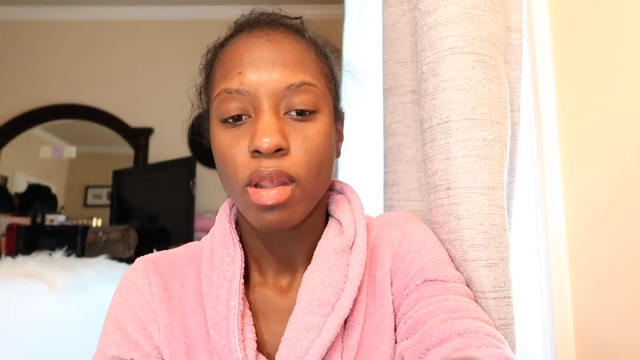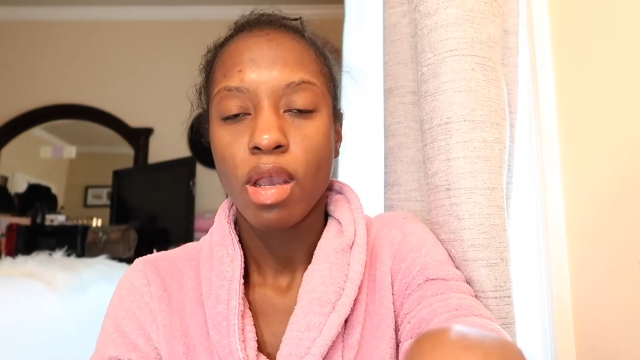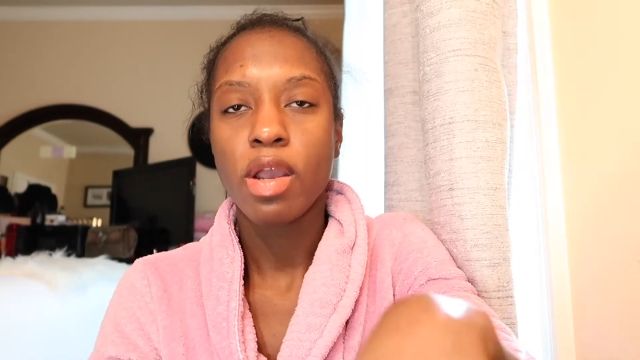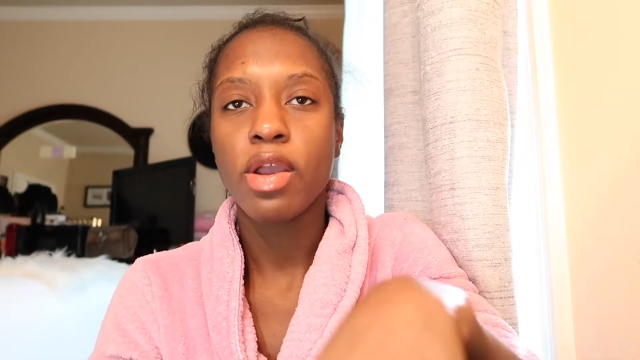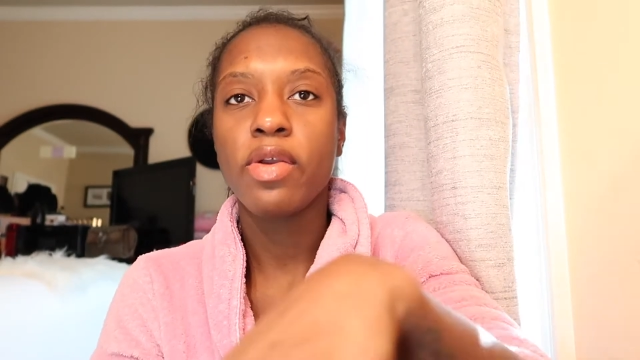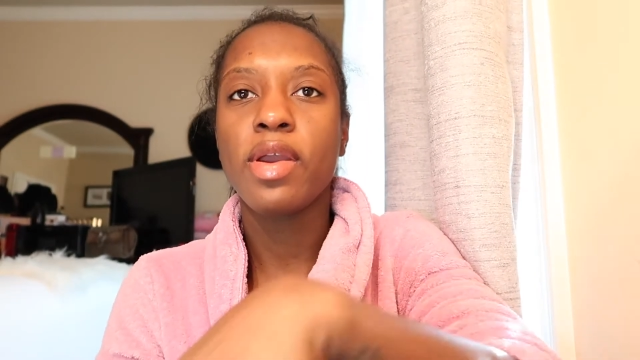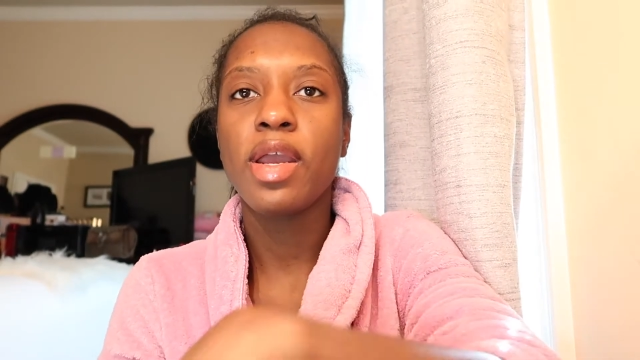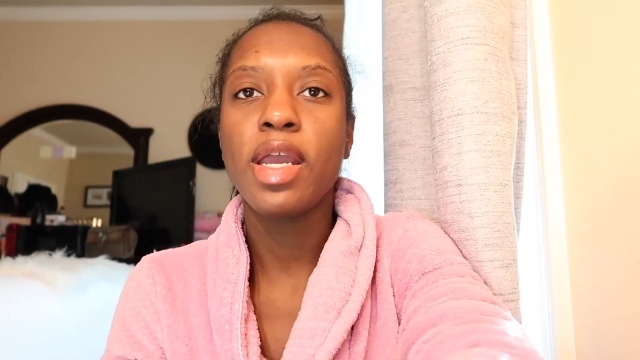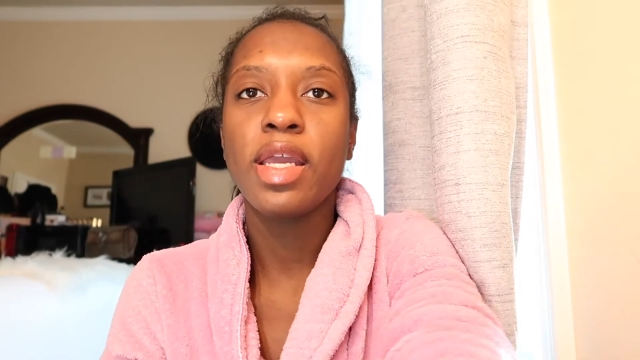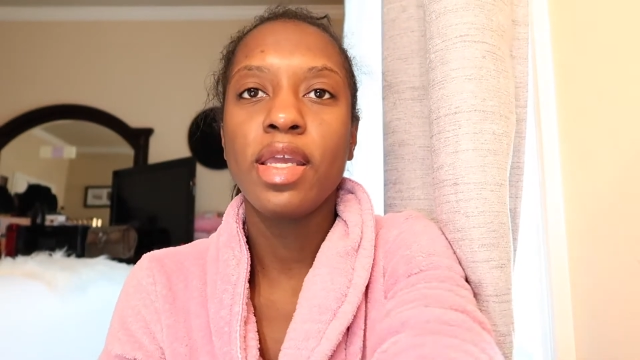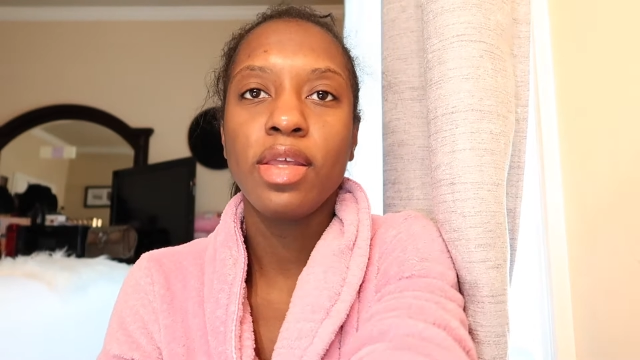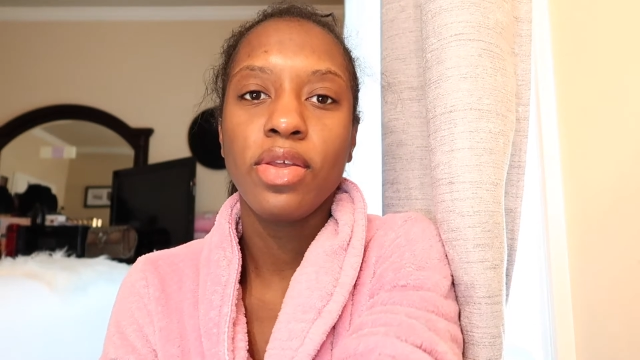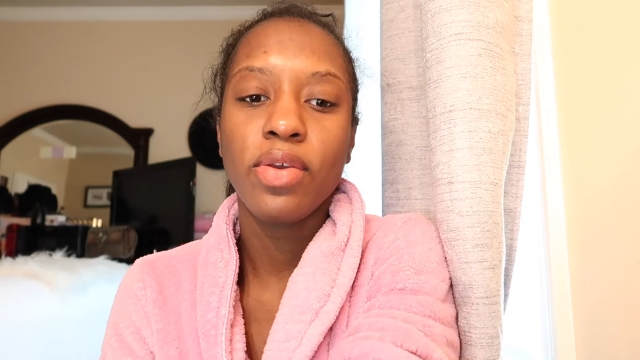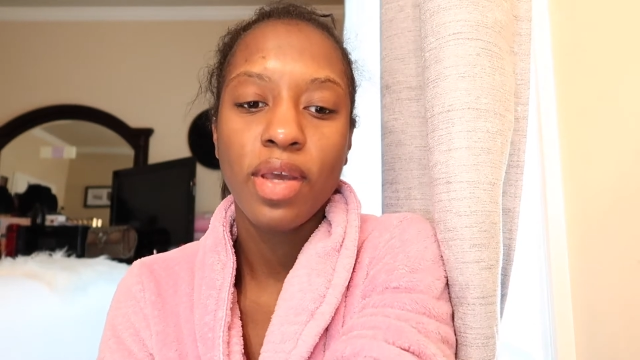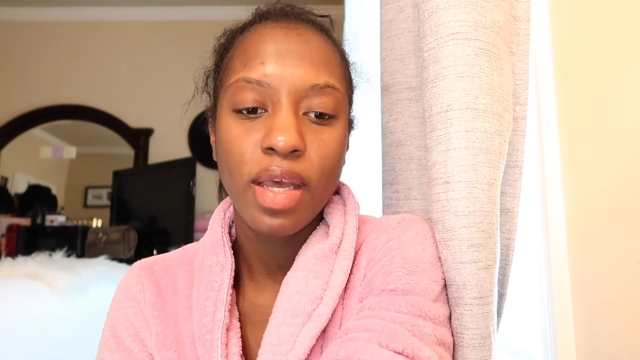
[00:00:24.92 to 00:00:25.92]

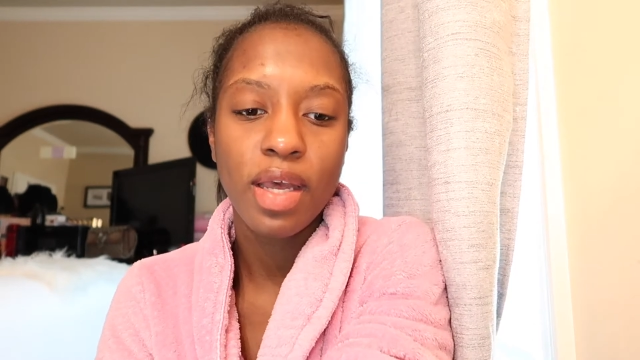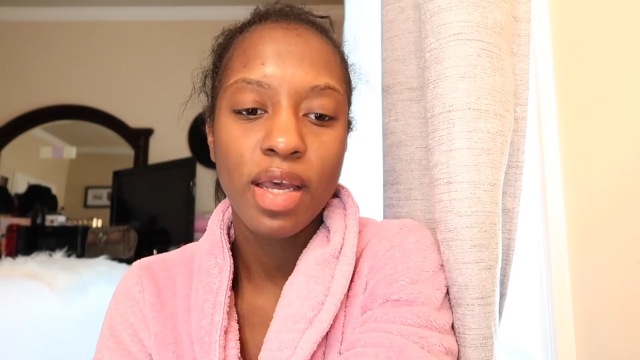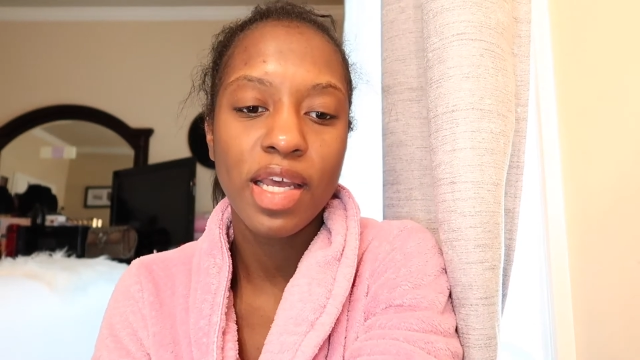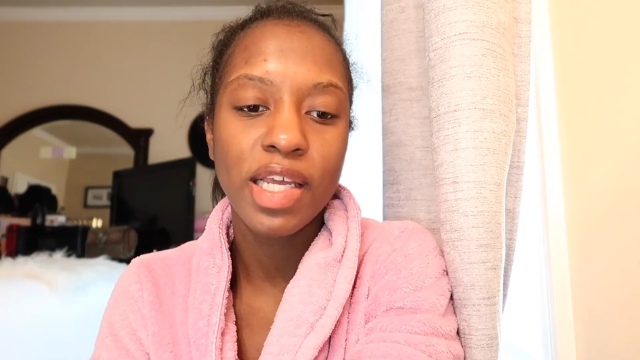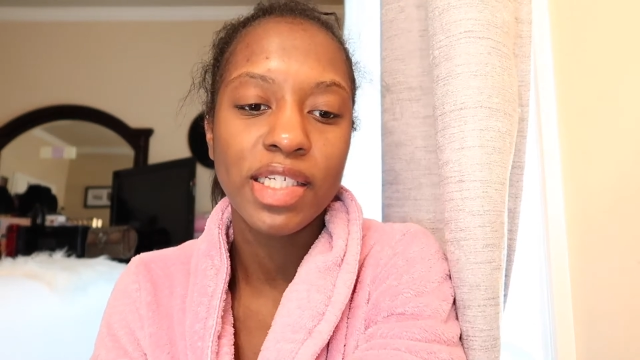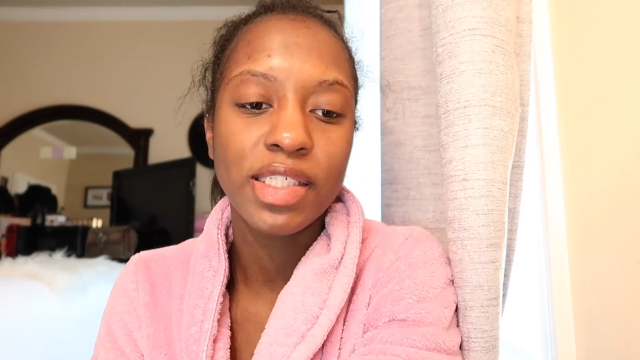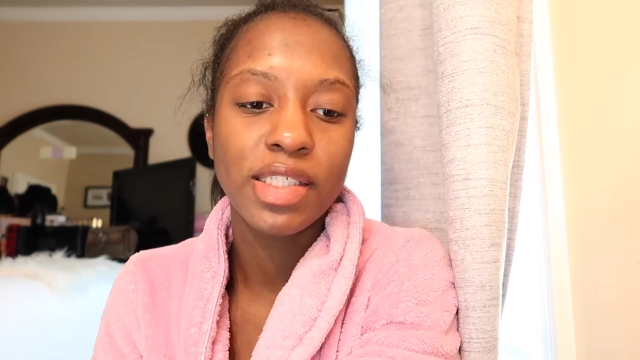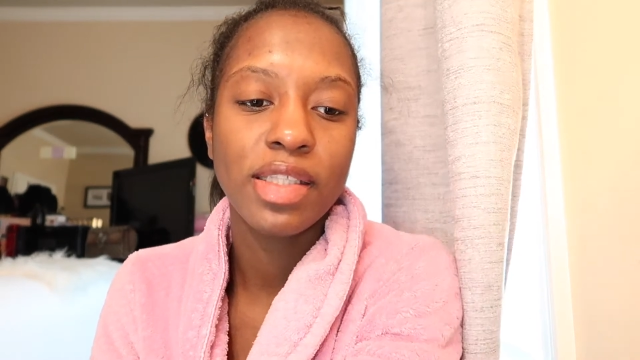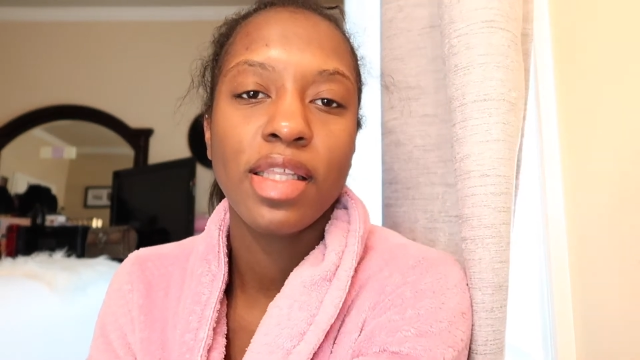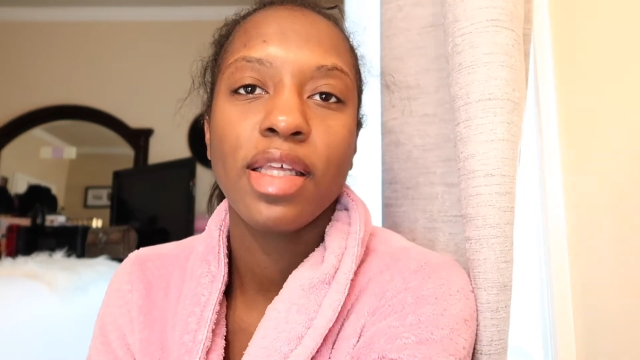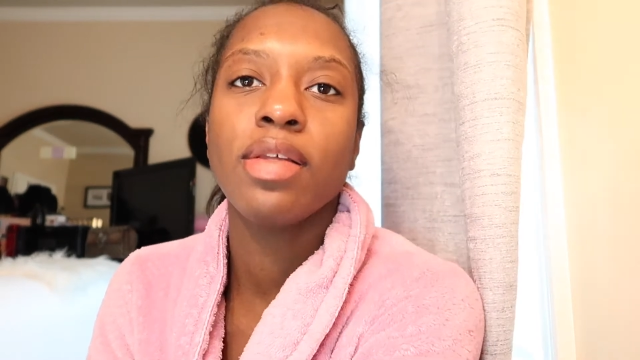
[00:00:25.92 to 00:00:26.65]
Alright, you guys,